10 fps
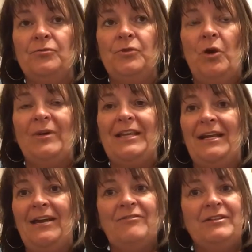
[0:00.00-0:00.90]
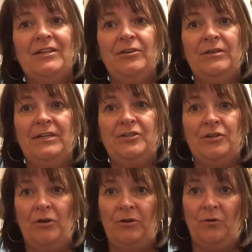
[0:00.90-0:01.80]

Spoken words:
knowing that everything you need to know to